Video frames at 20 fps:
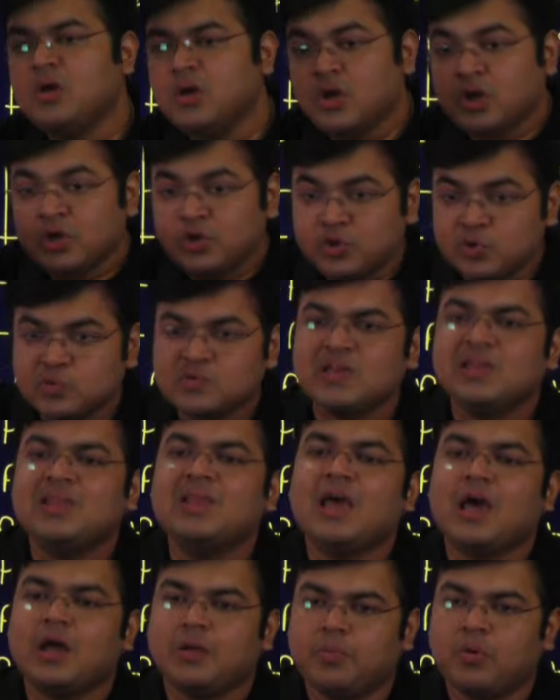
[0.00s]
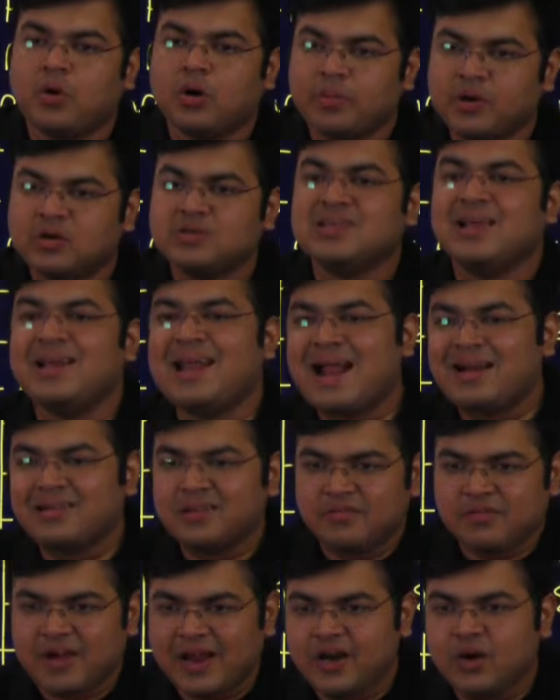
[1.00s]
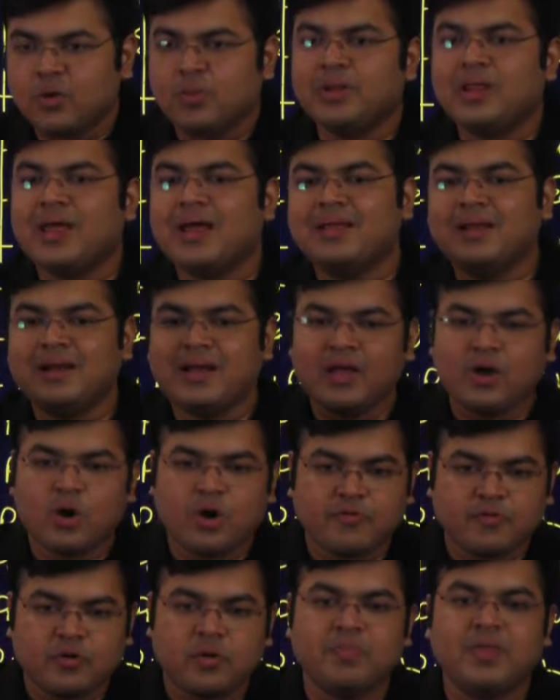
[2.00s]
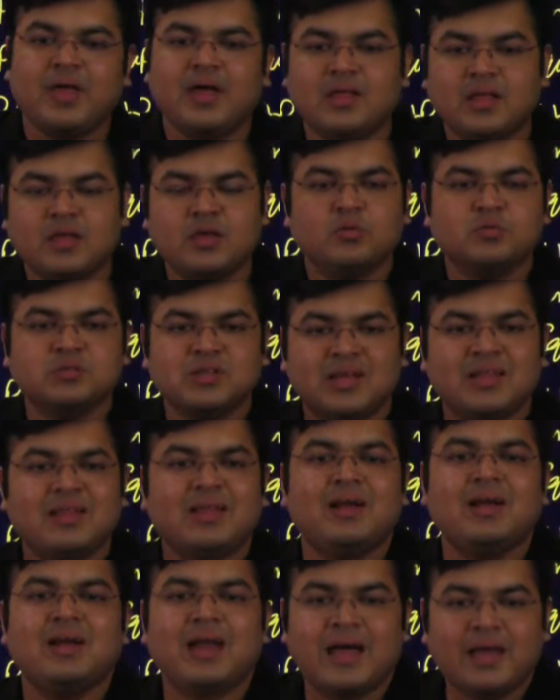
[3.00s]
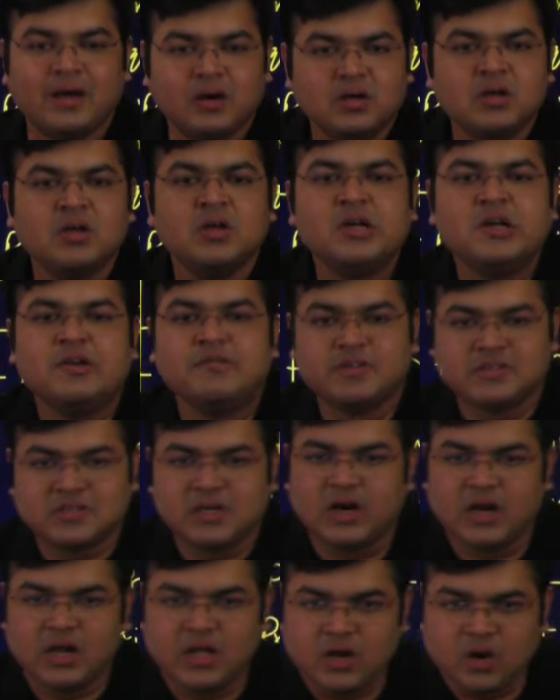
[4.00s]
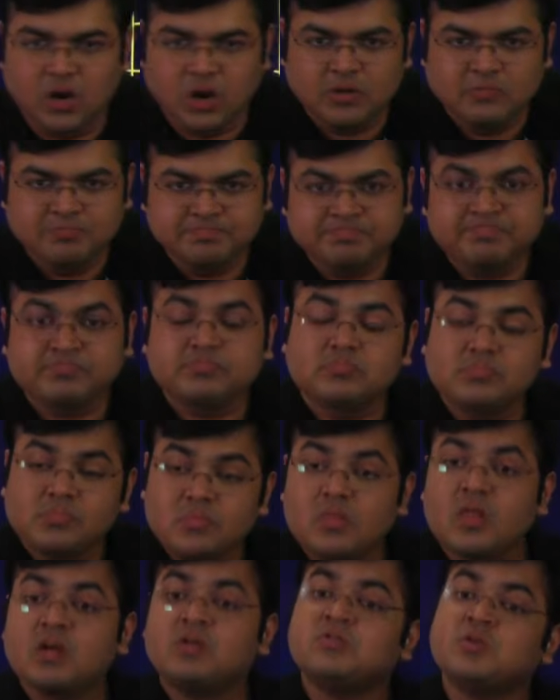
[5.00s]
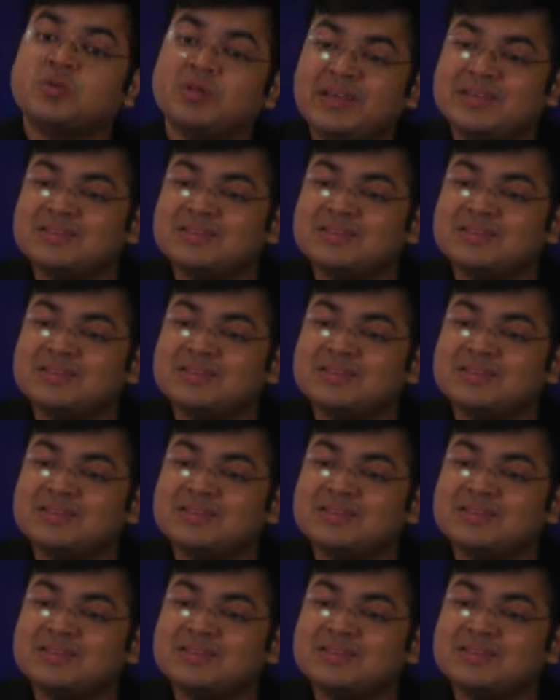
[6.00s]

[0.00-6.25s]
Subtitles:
using the airport, because they land the flight over there, they take off from there, they're using the entire facility and all. So these